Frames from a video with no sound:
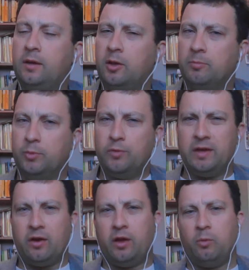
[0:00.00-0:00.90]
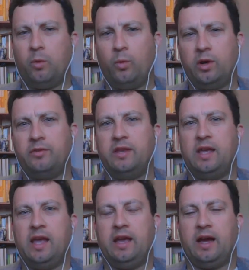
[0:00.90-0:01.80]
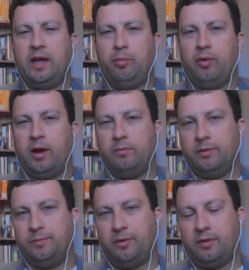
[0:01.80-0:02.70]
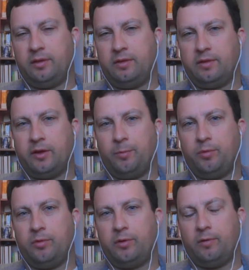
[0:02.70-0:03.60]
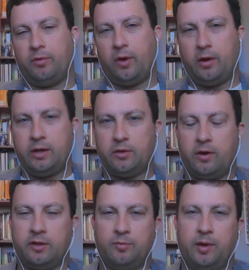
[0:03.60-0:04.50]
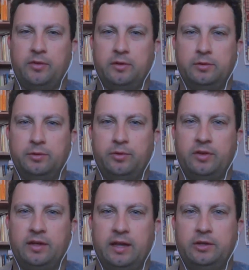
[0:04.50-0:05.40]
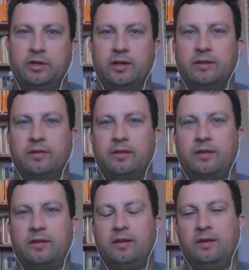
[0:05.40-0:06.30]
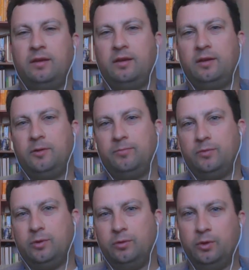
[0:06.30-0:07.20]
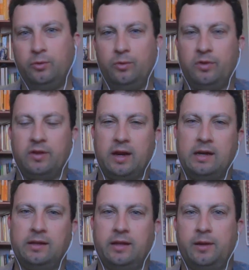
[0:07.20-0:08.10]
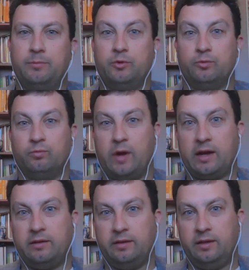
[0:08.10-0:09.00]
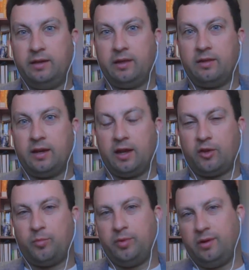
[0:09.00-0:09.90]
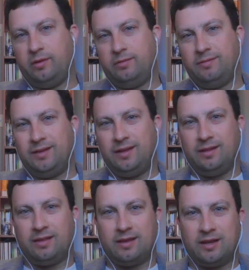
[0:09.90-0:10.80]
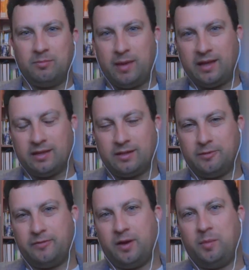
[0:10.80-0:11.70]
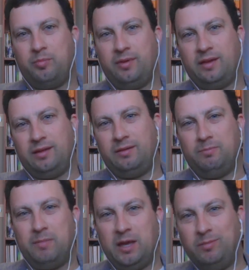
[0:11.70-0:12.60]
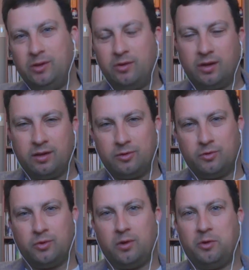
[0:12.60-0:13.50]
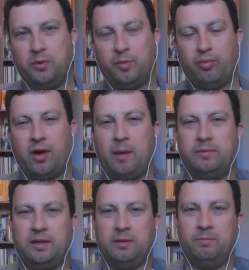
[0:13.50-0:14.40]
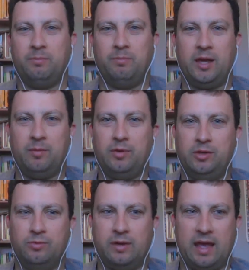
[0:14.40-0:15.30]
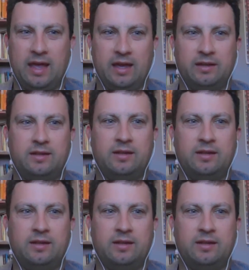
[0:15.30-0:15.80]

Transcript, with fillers: Moving on, well, what are the AI problems that this helps you solve? So I already talked about the hallucinations. You use an LLM directly as an expert, it's going to make stuff up. It, maybe you can control it with prompting, maybe you can't.